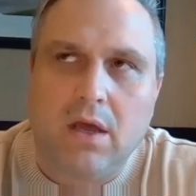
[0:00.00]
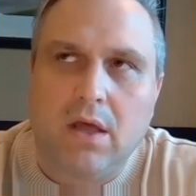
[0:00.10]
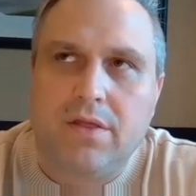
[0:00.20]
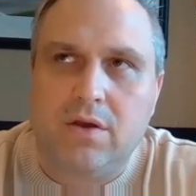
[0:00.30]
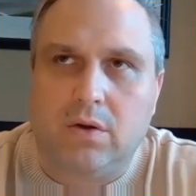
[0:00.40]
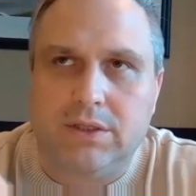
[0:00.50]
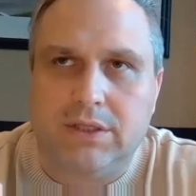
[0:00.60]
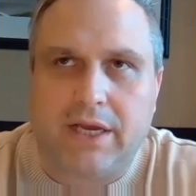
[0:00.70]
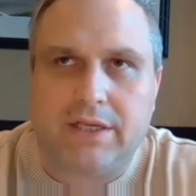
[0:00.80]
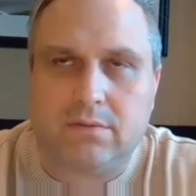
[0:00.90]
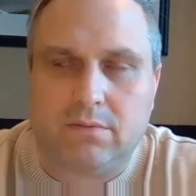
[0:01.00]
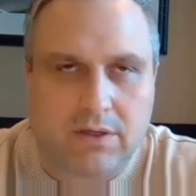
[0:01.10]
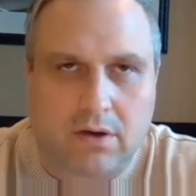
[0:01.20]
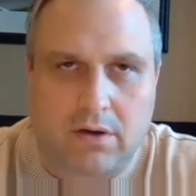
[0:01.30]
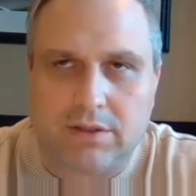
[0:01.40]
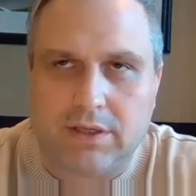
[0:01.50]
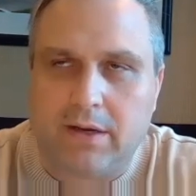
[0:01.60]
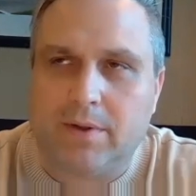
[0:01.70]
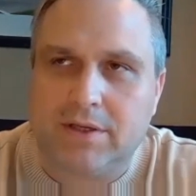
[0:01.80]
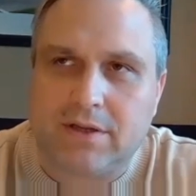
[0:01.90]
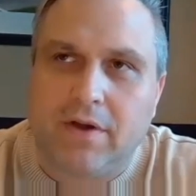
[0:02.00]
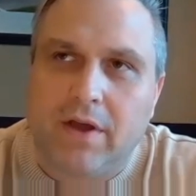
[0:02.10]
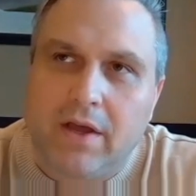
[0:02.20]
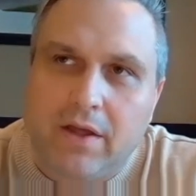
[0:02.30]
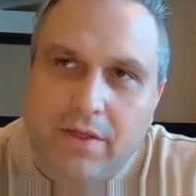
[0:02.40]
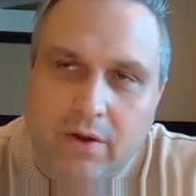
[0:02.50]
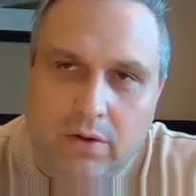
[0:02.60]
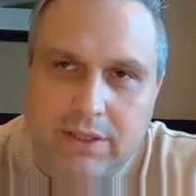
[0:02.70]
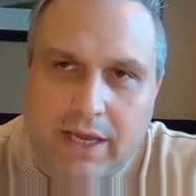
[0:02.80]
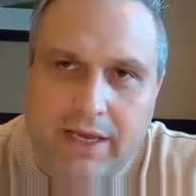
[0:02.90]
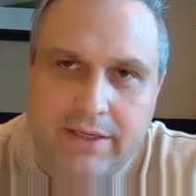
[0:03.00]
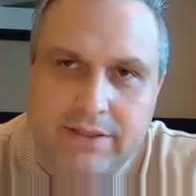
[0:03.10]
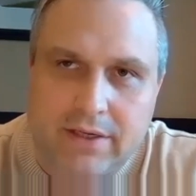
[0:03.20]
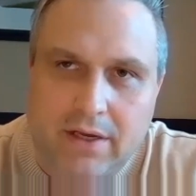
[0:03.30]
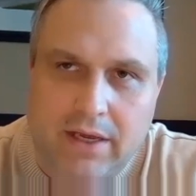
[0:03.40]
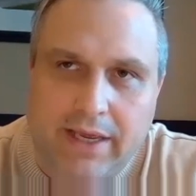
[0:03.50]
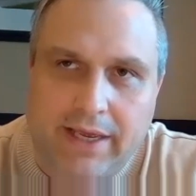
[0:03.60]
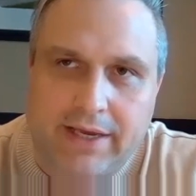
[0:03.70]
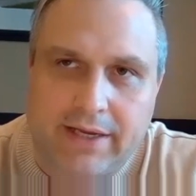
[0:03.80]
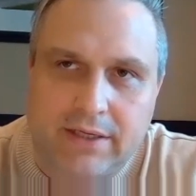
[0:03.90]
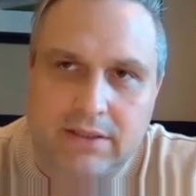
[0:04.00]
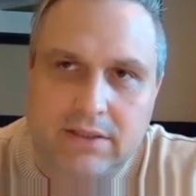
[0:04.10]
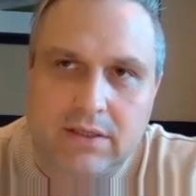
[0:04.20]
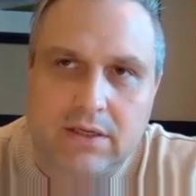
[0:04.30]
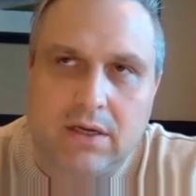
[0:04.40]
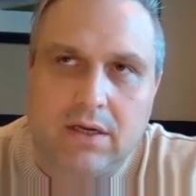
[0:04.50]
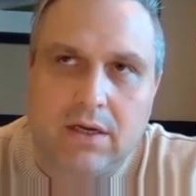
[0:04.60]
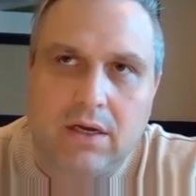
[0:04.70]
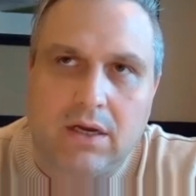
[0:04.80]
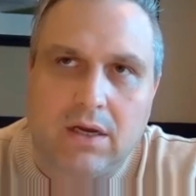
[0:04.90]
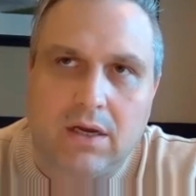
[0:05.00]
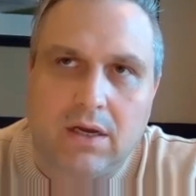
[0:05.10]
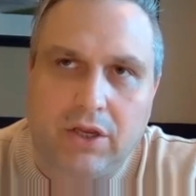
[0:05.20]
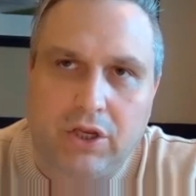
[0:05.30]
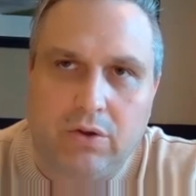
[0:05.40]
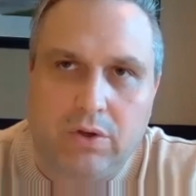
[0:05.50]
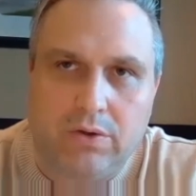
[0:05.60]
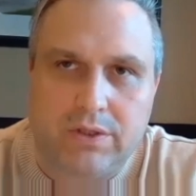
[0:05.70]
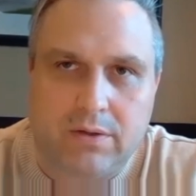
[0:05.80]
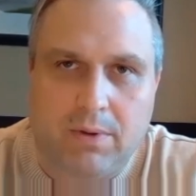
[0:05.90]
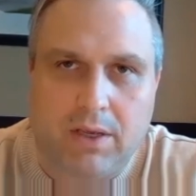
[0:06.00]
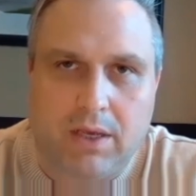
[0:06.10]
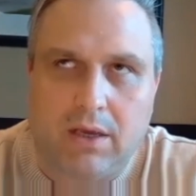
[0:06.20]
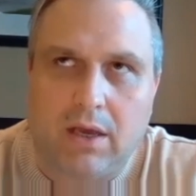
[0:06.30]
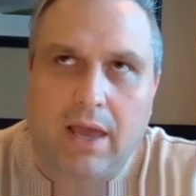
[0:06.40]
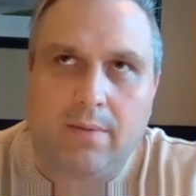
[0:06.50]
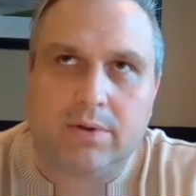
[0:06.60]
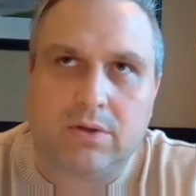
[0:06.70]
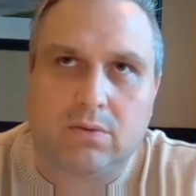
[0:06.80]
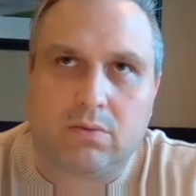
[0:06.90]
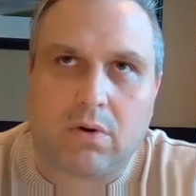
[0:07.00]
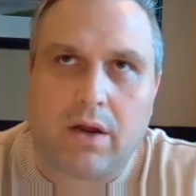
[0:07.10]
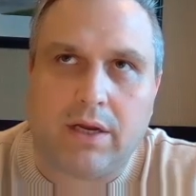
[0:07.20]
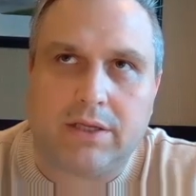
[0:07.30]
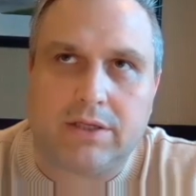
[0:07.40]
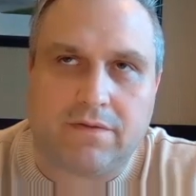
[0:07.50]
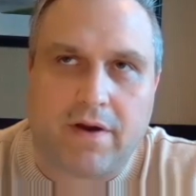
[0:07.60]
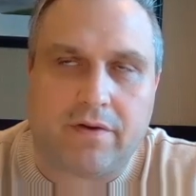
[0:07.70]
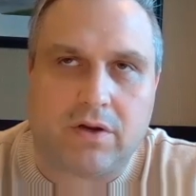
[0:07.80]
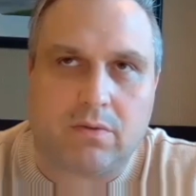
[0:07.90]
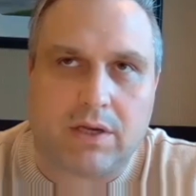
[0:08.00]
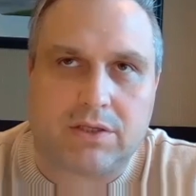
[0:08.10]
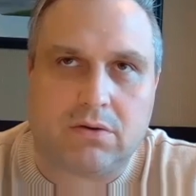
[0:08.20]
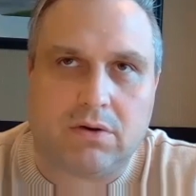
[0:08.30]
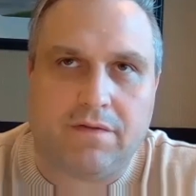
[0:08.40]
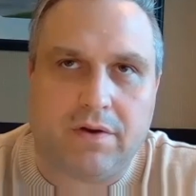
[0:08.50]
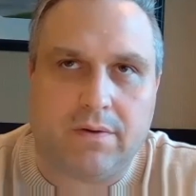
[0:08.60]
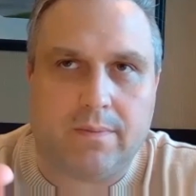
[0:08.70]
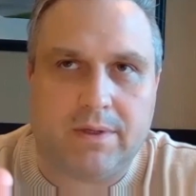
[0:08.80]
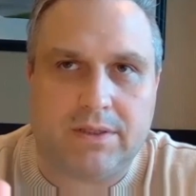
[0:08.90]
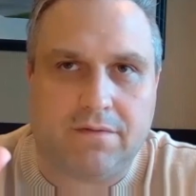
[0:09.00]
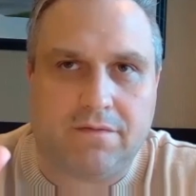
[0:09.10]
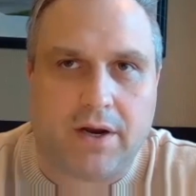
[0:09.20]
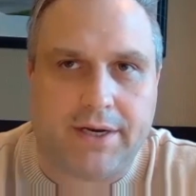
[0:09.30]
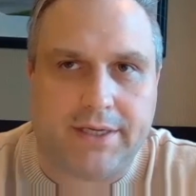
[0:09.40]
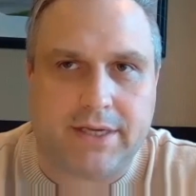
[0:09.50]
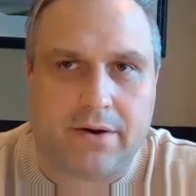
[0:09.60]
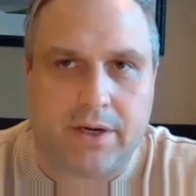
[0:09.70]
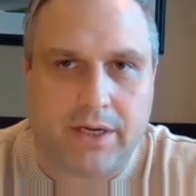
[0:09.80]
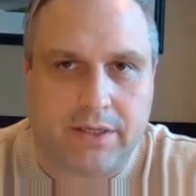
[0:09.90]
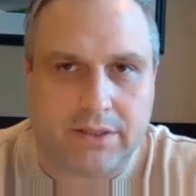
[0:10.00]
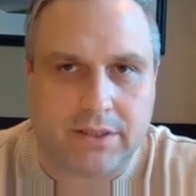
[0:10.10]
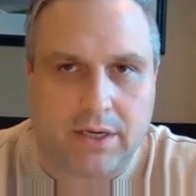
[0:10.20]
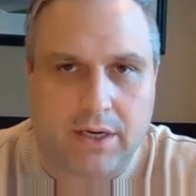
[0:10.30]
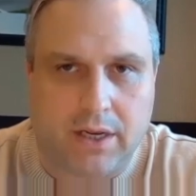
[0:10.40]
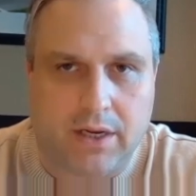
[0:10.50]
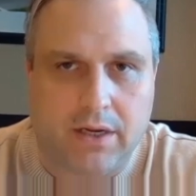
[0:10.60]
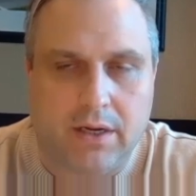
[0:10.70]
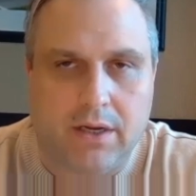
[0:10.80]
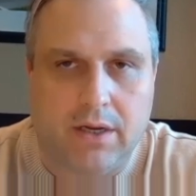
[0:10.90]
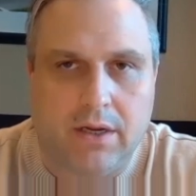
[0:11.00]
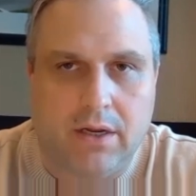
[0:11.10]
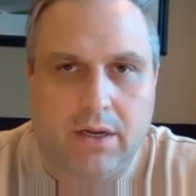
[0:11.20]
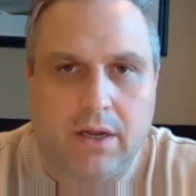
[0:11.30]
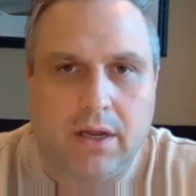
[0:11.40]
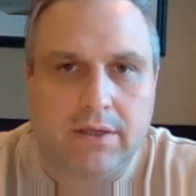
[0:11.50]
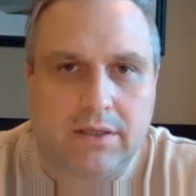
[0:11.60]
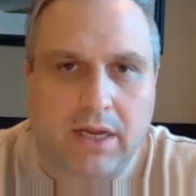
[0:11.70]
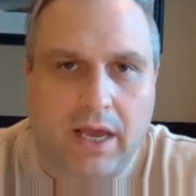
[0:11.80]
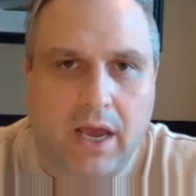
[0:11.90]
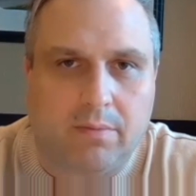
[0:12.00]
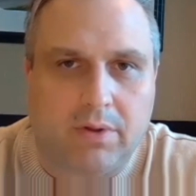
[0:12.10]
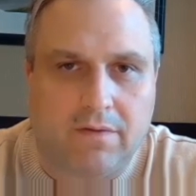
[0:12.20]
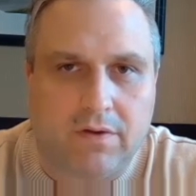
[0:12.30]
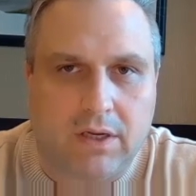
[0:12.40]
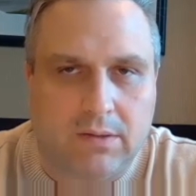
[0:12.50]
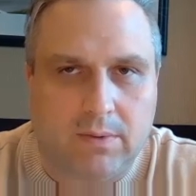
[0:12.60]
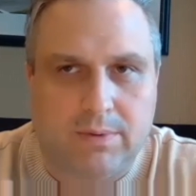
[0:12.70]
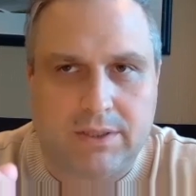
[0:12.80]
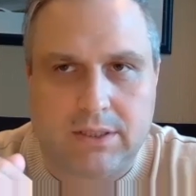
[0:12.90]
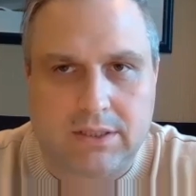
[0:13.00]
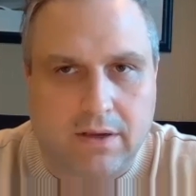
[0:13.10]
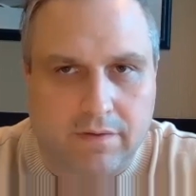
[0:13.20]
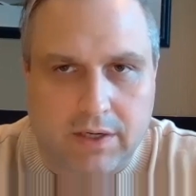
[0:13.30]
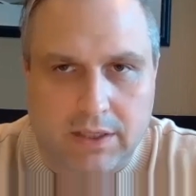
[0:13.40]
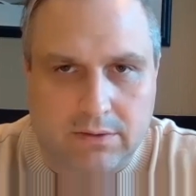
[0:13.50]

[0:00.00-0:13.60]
the old days, we could talk all day about this stuff. The old days is you used to be able to run and survive on your restaurant if you were busy Friday, Saturday, and Sunday. Today, I believe you need to be busy 7 days a